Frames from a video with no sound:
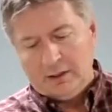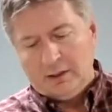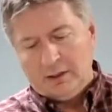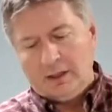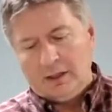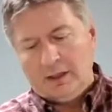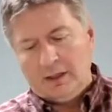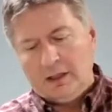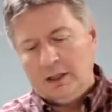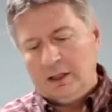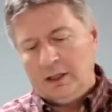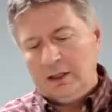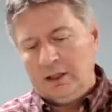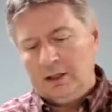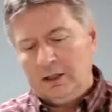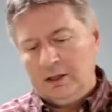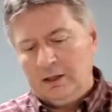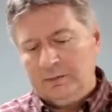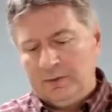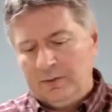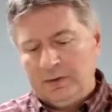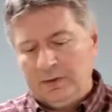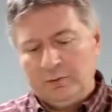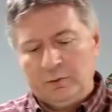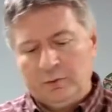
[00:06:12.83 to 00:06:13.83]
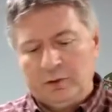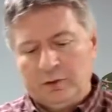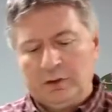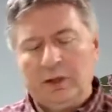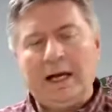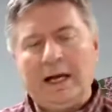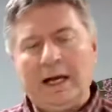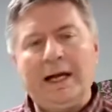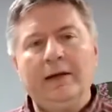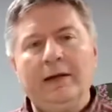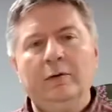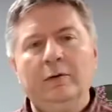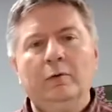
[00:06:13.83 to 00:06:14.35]
And we're
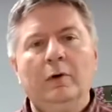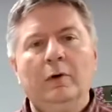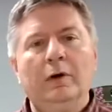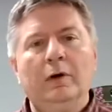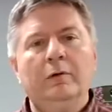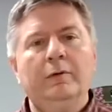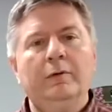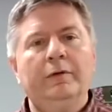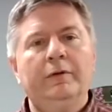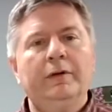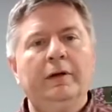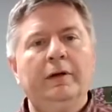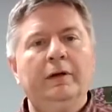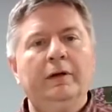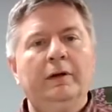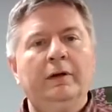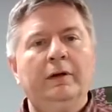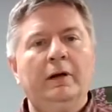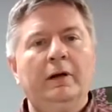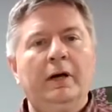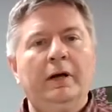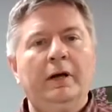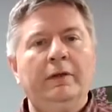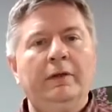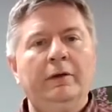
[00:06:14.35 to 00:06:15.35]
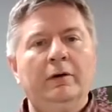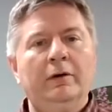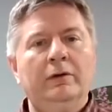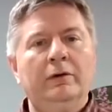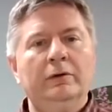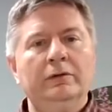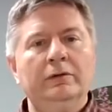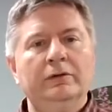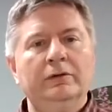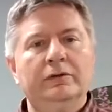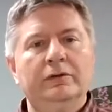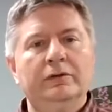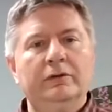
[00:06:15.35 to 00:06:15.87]
glad to work with you on
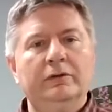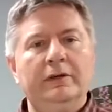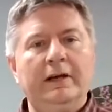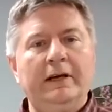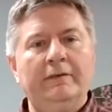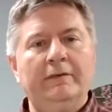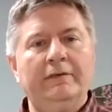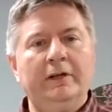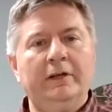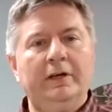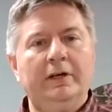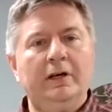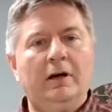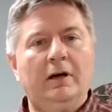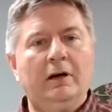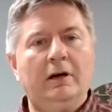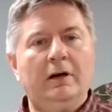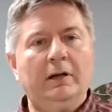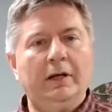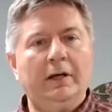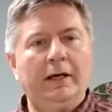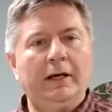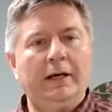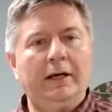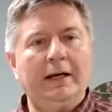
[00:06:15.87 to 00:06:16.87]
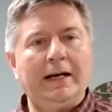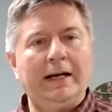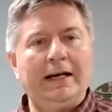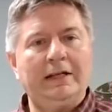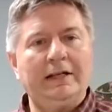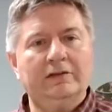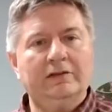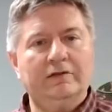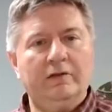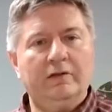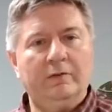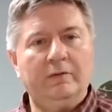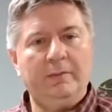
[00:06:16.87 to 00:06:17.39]
those, so definitely call in and
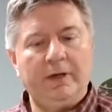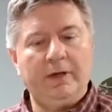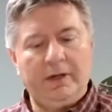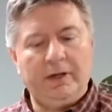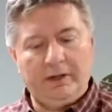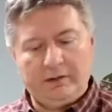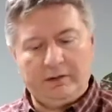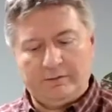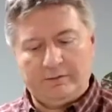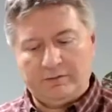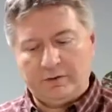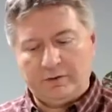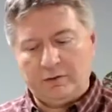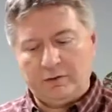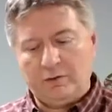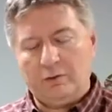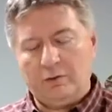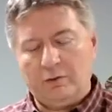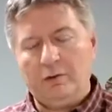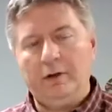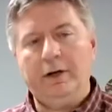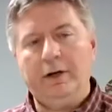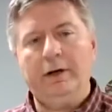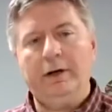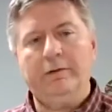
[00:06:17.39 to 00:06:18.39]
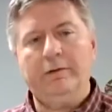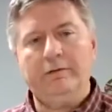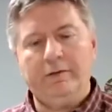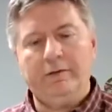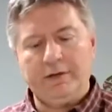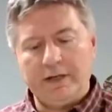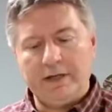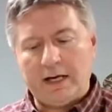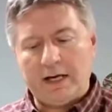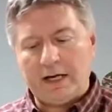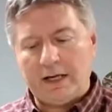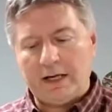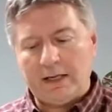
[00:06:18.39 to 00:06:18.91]
ask for me or for Corey or for
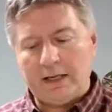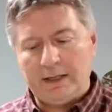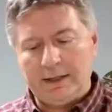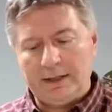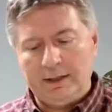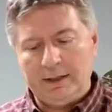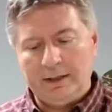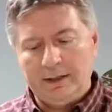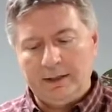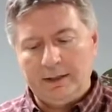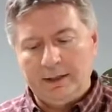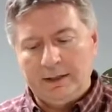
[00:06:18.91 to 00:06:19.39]
Don.